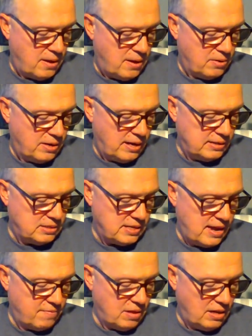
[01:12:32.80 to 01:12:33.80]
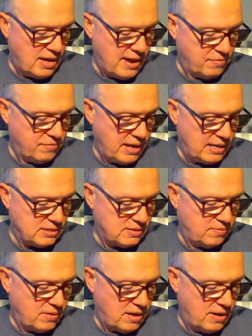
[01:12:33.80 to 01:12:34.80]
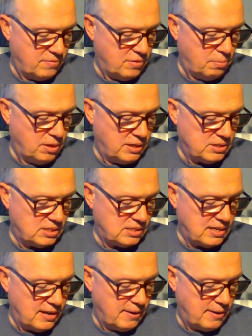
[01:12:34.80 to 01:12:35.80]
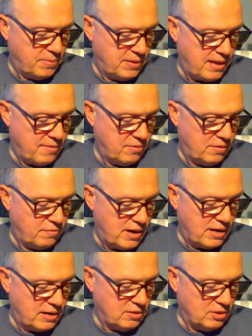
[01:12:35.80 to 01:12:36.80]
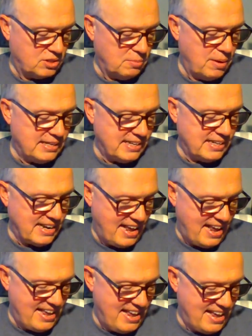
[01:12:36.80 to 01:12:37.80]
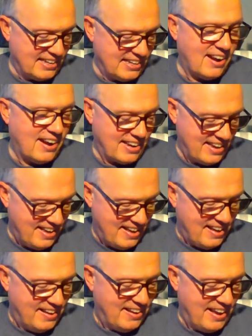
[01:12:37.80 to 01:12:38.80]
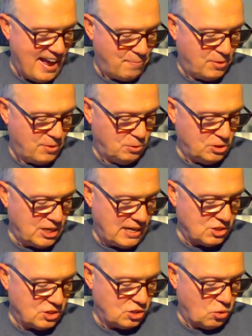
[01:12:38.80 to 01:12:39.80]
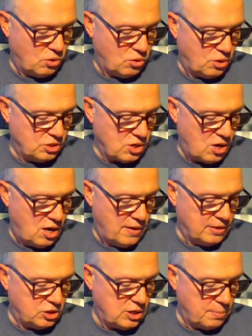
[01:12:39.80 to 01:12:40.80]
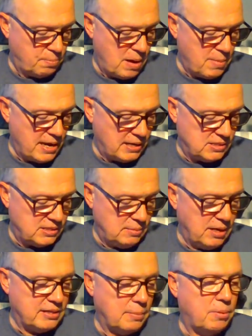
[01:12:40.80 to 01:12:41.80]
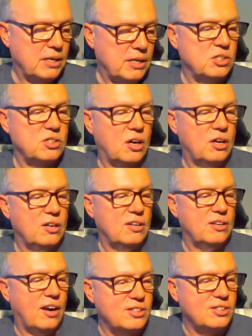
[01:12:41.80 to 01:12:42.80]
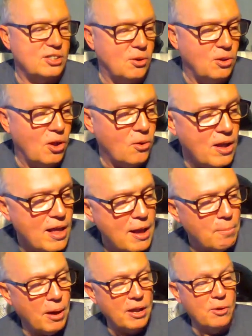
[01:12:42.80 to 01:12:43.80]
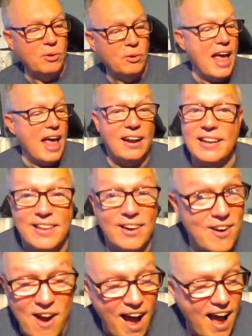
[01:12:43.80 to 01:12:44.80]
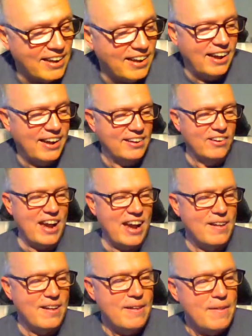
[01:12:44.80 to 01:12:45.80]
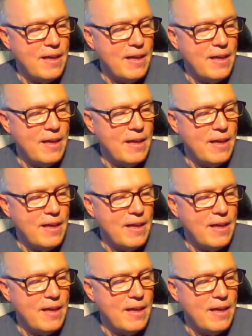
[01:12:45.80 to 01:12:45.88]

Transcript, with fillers: Okay, save the live cast of the Bliss. Kevin and Frank looks amazing. Yeah, saw it. Yeah, cool jazz. The stores on the ship may make it seem like the prices are so low, but in reality, they're not. I agree.